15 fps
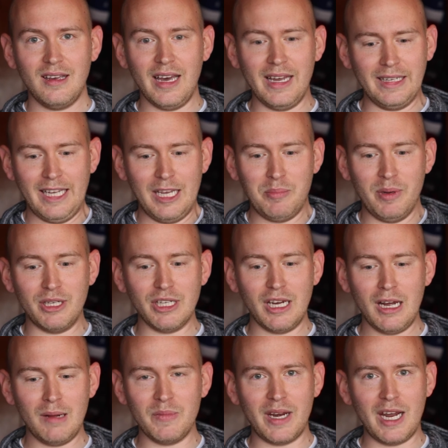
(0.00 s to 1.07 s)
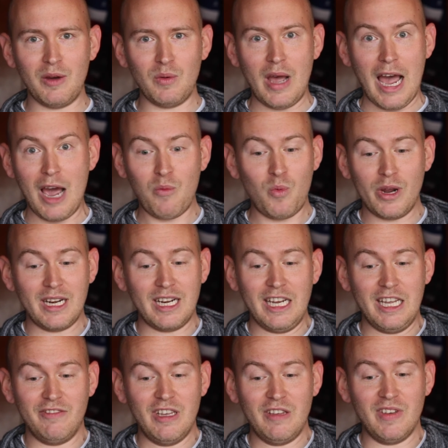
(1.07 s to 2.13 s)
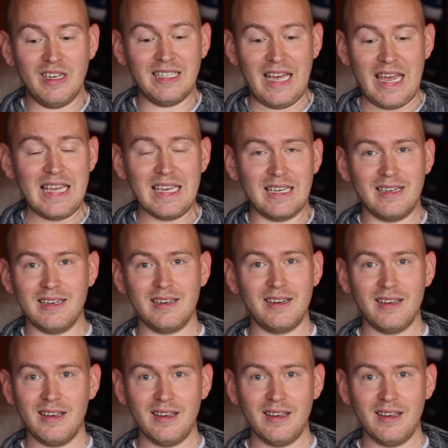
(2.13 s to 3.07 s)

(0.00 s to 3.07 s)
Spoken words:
and keep a job that I wouldn't have even taken